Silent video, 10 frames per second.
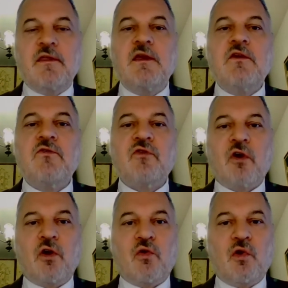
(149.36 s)
These
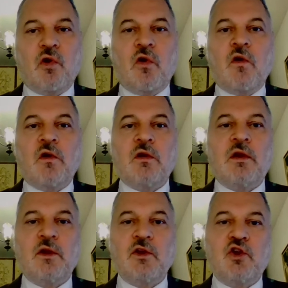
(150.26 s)
are
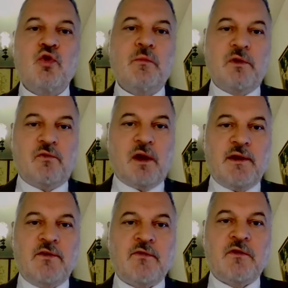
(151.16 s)
all human
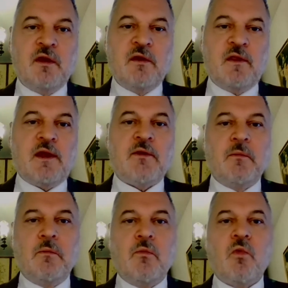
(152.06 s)
rights that
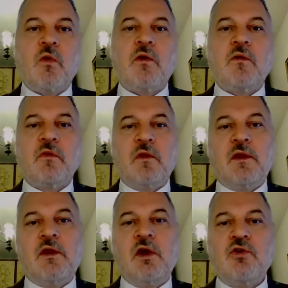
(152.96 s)
more
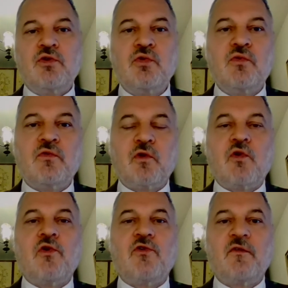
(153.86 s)
than
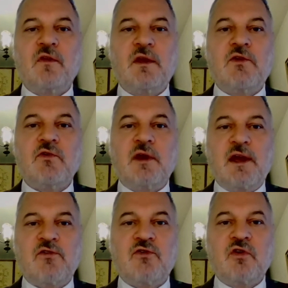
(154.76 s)
2/3 of the
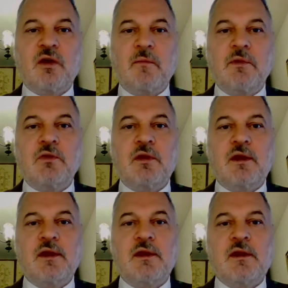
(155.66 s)
international
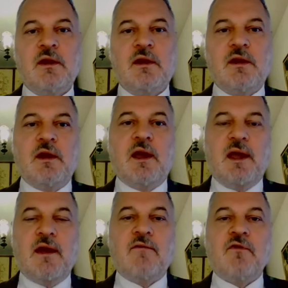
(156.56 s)
community
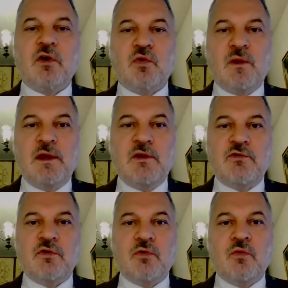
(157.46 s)
have
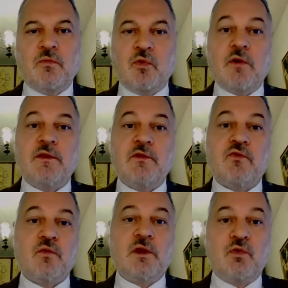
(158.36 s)
agreed to, more than
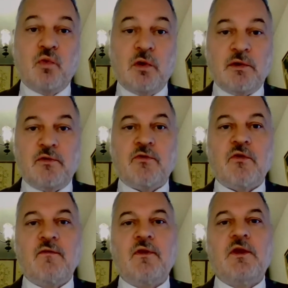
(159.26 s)

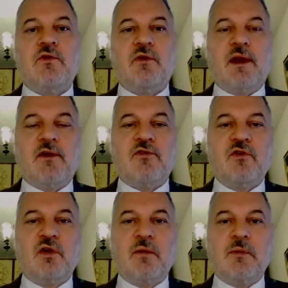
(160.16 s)
3/4 of the
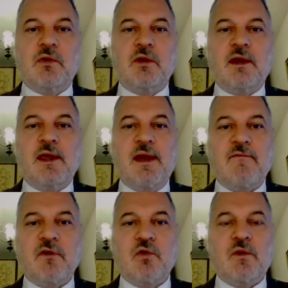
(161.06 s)
international community
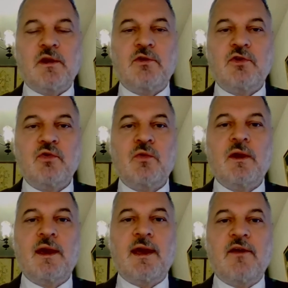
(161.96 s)
have agreed to
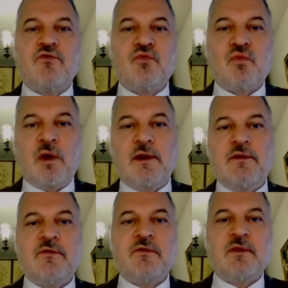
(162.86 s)
as
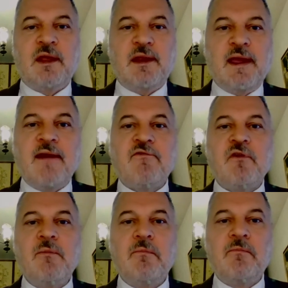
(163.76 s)
rights that
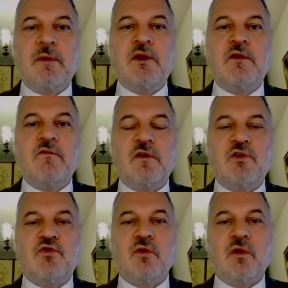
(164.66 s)
every
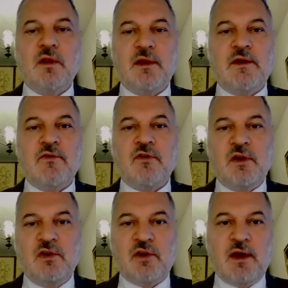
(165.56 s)
individual is
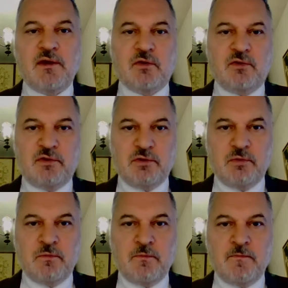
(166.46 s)
entitled
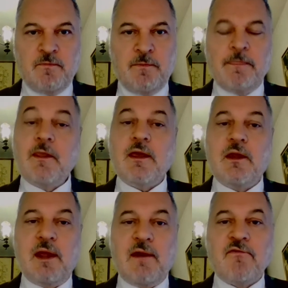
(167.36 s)
to.
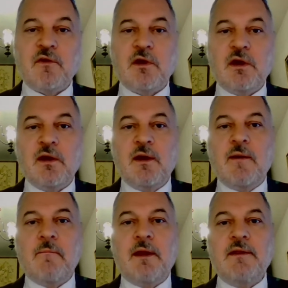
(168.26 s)
In Africa,
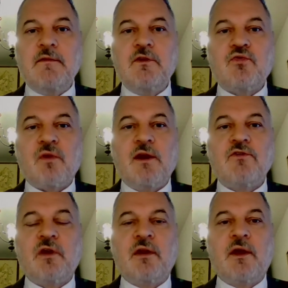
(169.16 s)
many of these
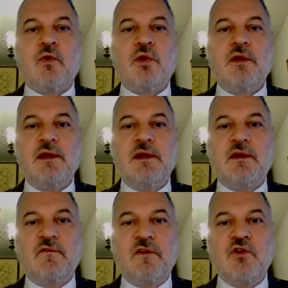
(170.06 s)
rights are not only
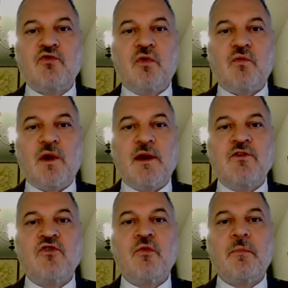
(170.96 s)
individual
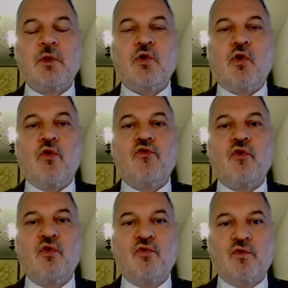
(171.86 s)
rights, but
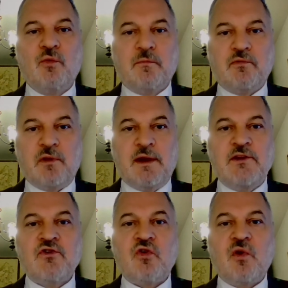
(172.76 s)
also group
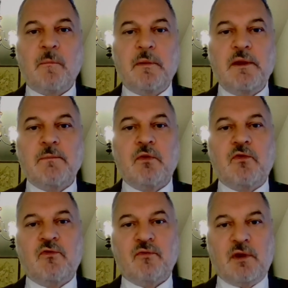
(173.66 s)
rights or
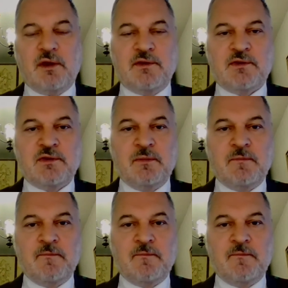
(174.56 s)
people's rights.